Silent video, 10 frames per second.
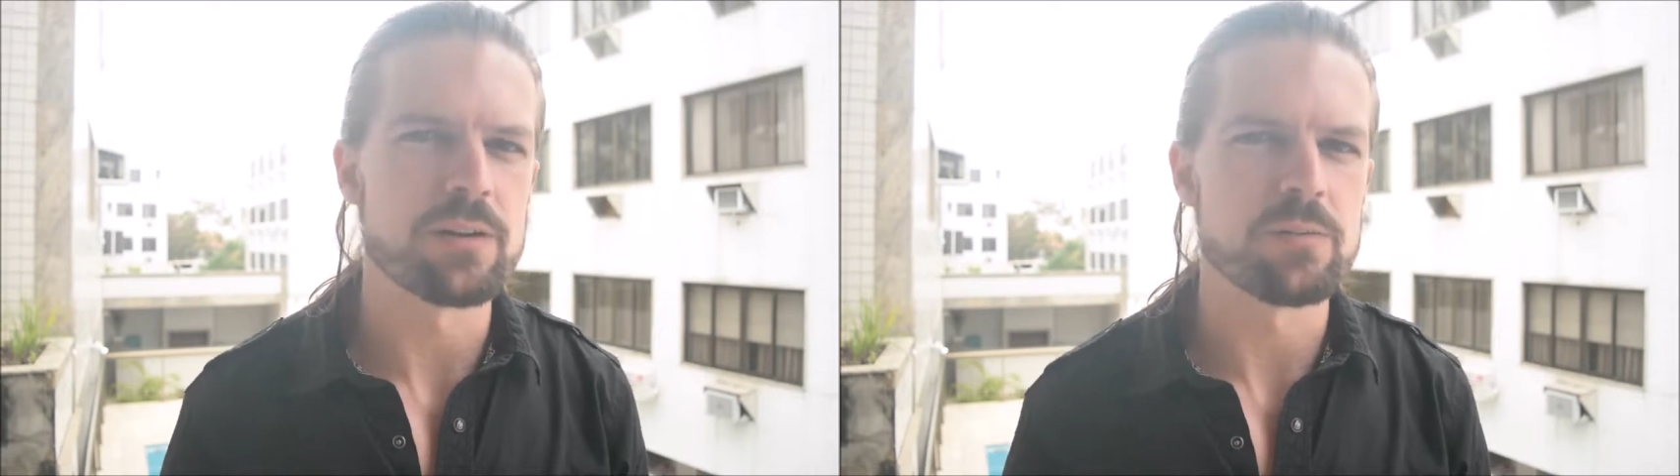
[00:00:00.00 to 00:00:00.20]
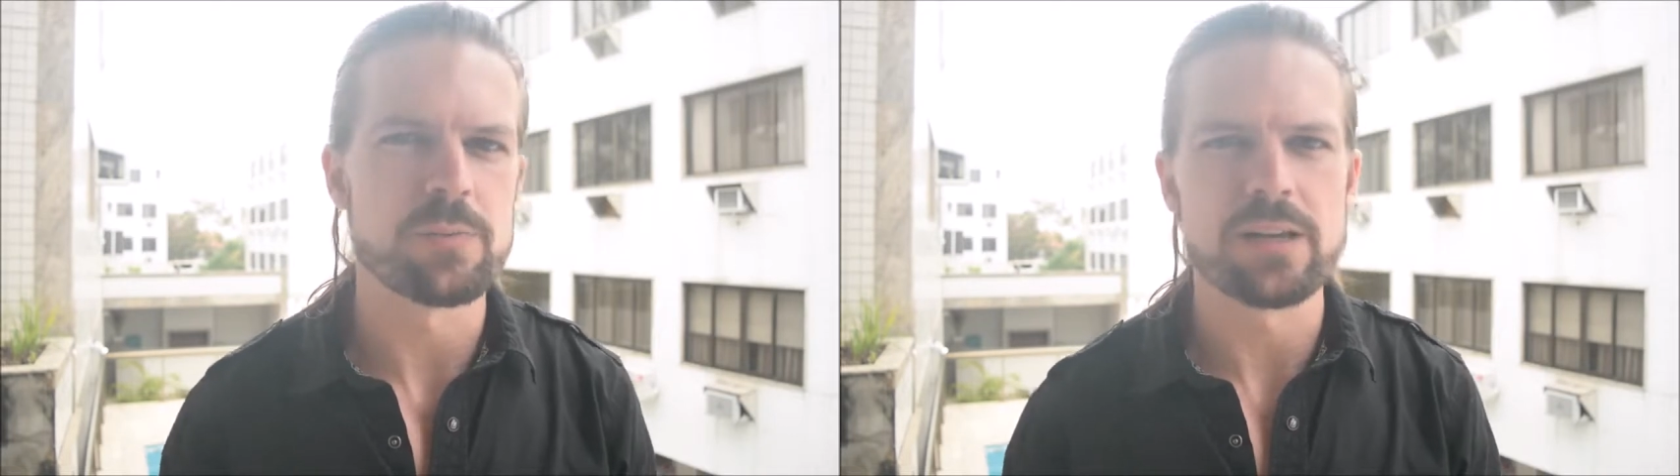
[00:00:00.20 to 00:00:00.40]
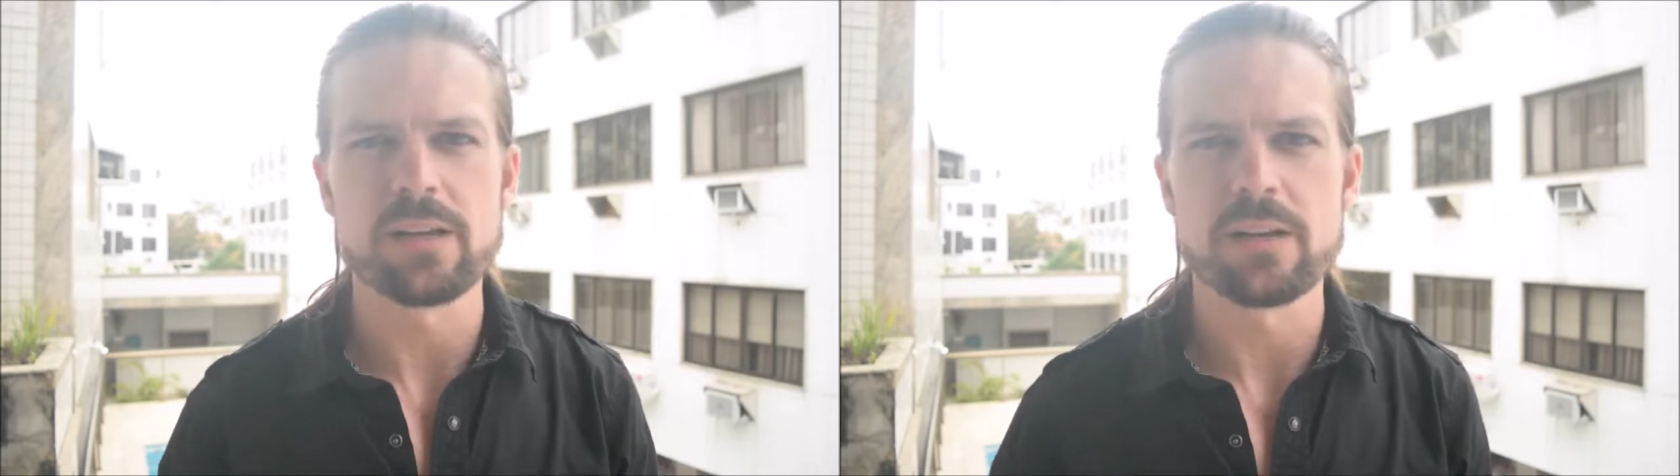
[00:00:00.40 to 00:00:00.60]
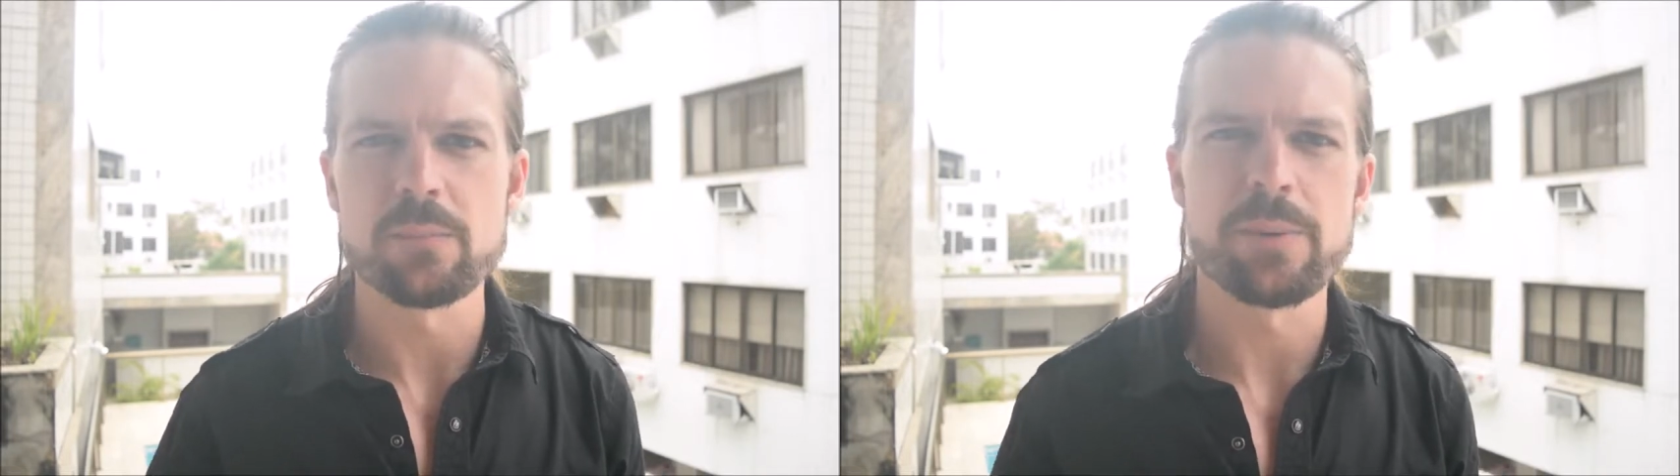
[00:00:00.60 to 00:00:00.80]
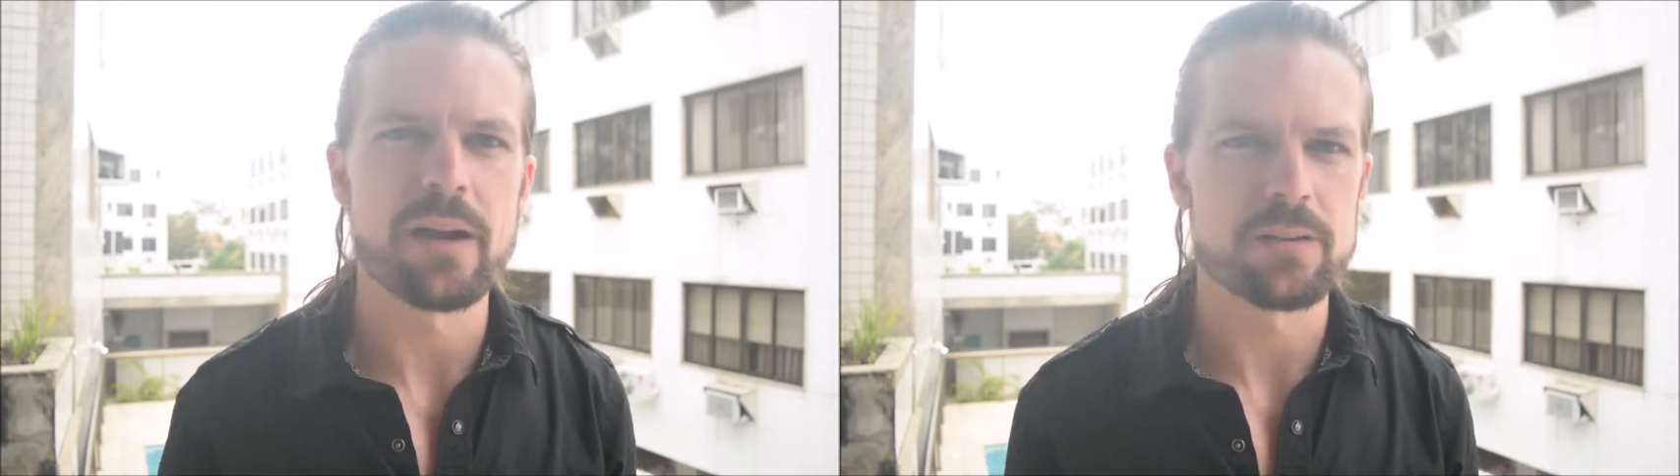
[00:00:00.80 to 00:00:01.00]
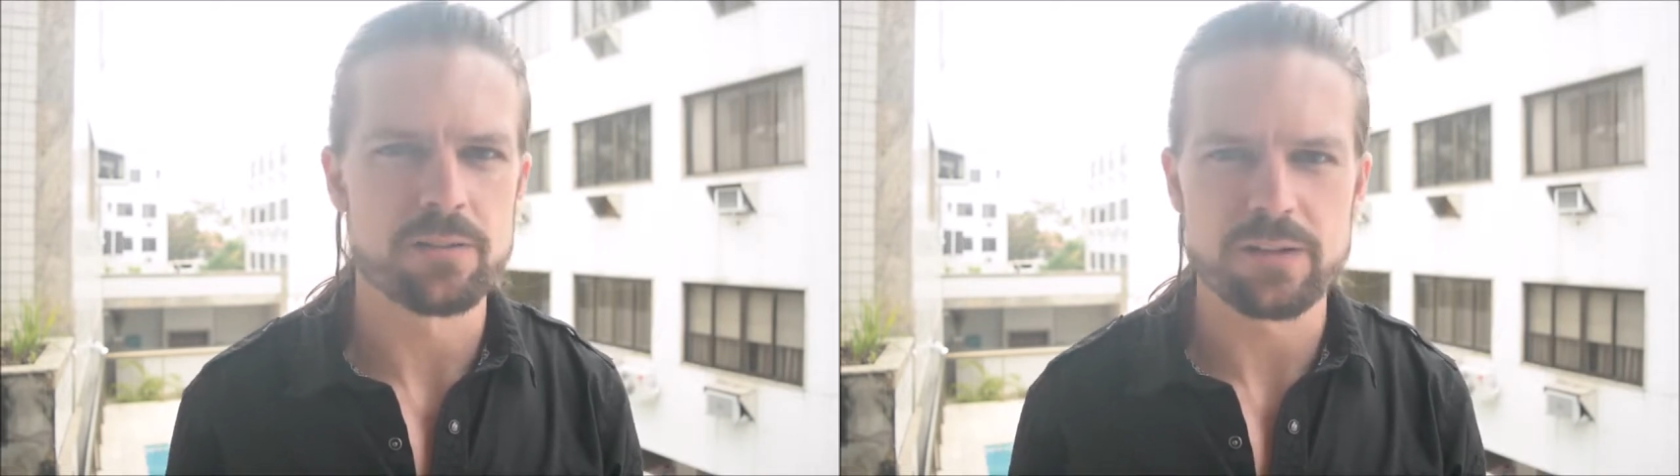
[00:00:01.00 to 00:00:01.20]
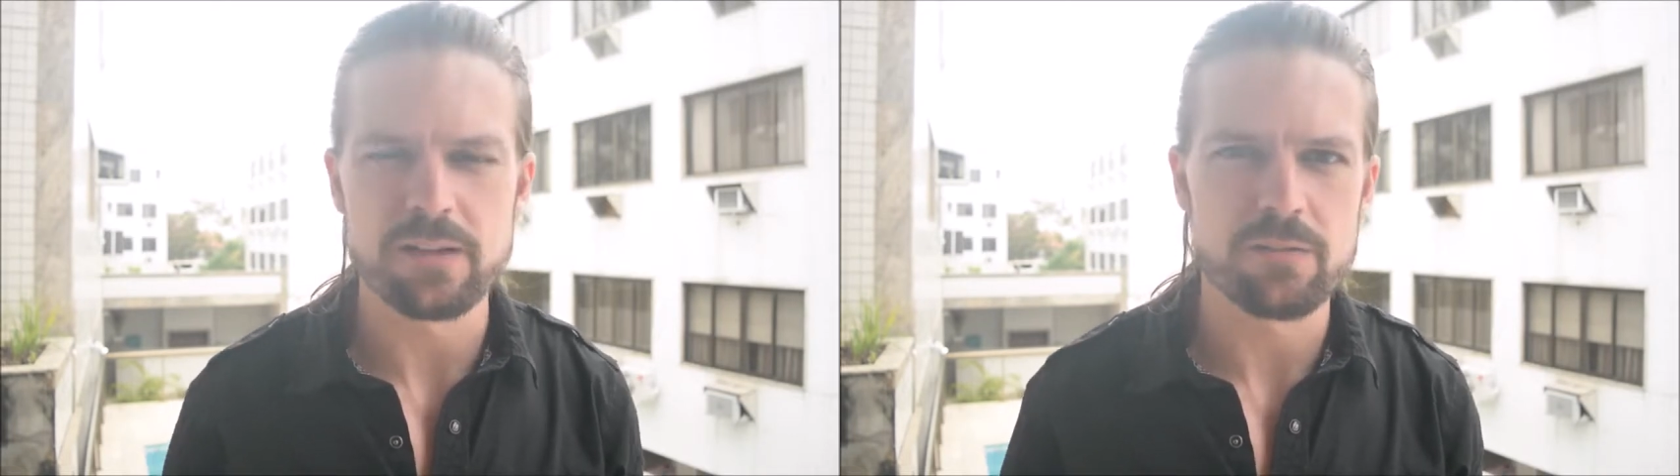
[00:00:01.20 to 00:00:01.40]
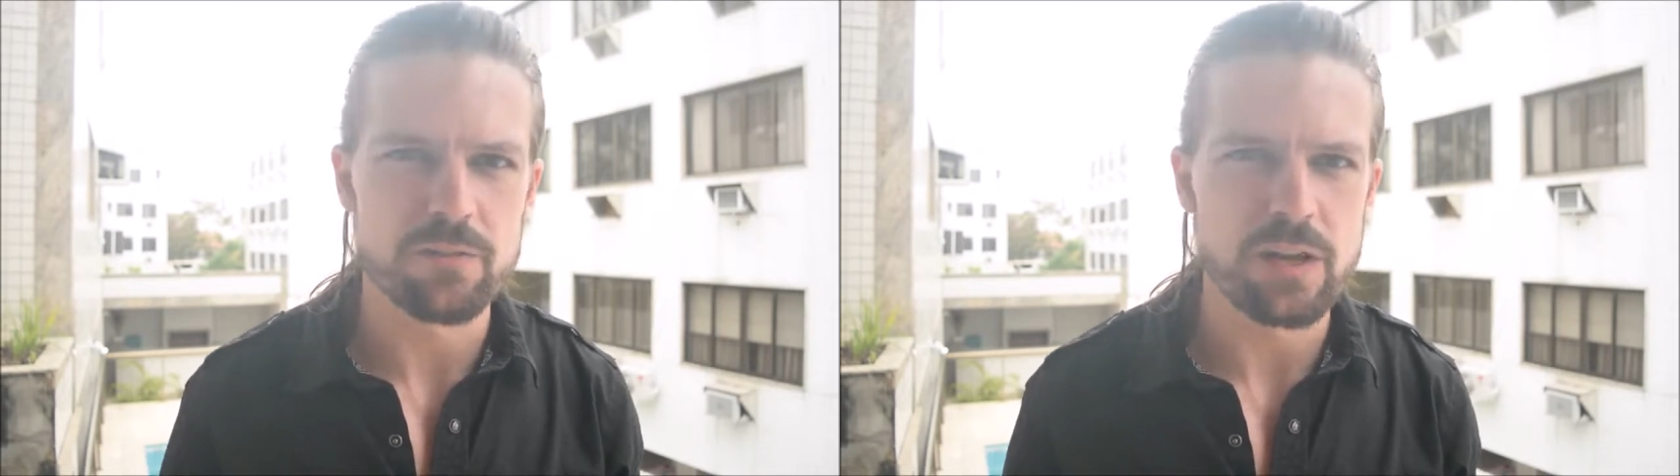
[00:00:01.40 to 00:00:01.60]
or making an impact or
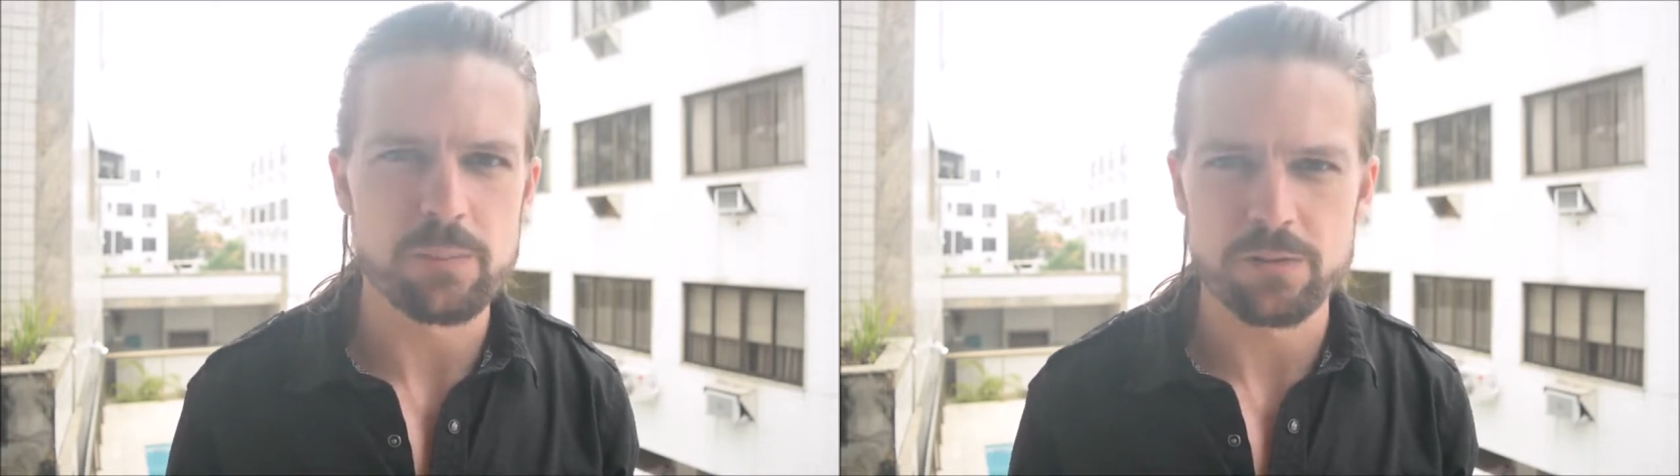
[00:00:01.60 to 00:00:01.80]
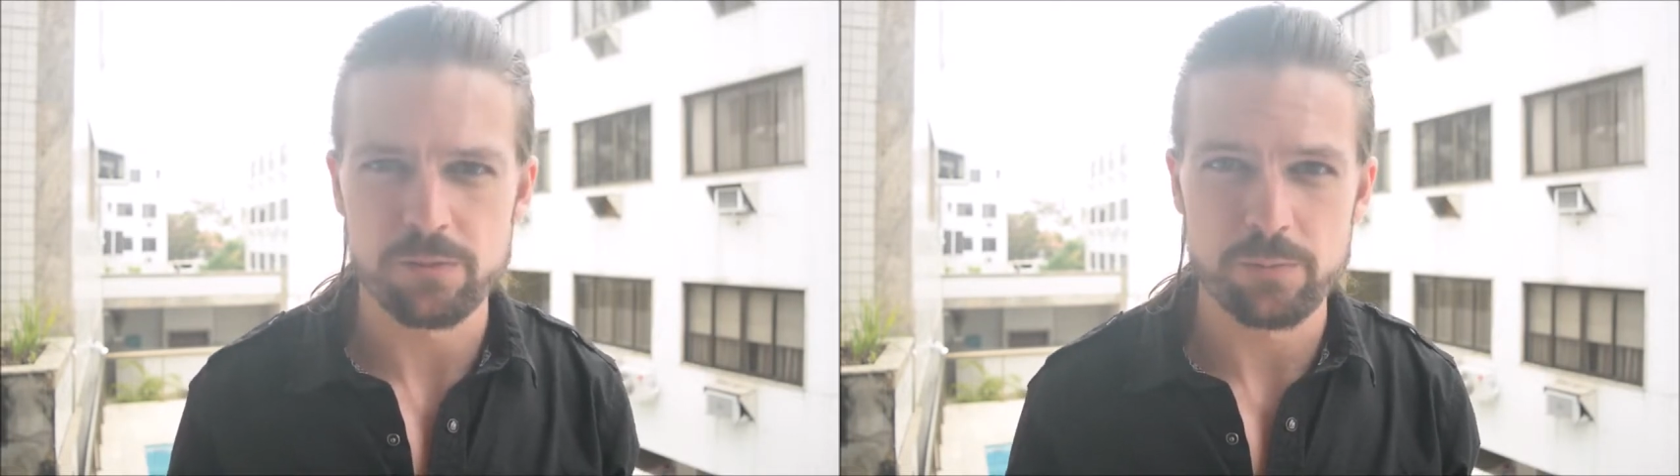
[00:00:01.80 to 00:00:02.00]
getting famous or